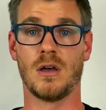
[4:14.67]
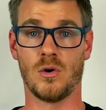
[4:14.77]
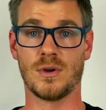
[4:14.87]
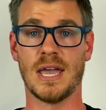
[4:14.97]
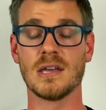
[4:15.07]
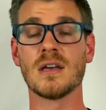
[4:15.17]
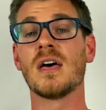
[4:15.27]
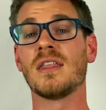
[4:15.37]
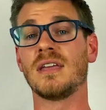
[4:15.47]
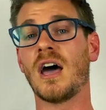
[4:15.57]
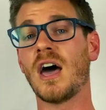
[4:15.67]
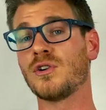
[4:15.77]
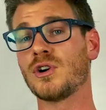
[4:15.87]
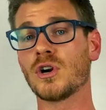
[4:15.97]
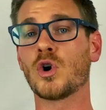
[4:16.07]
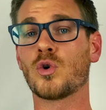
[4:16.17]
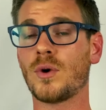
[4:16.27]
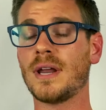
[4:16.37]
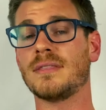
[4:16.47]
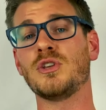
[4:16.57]
okay? The other
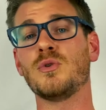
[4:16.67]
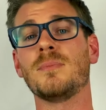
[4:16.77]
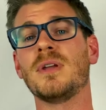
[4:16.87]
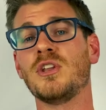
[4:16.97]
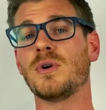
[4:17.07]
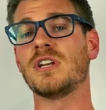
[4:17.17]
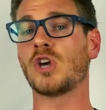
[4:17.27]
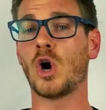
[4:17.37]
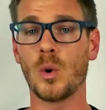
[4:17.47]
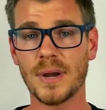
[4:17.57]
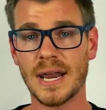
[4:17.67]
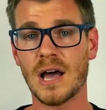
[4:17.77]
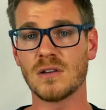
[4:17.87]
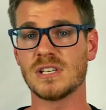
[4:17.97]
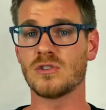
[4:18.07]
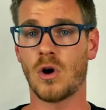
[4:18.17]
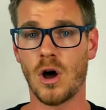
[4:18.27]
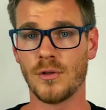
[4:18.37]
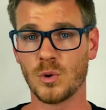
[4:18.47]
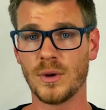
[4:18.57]
great thing you can be doing is open houses
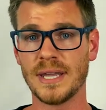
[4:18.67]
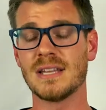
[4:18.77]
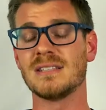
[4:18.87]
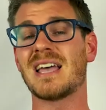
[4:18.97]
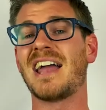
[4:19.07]
on the weekends.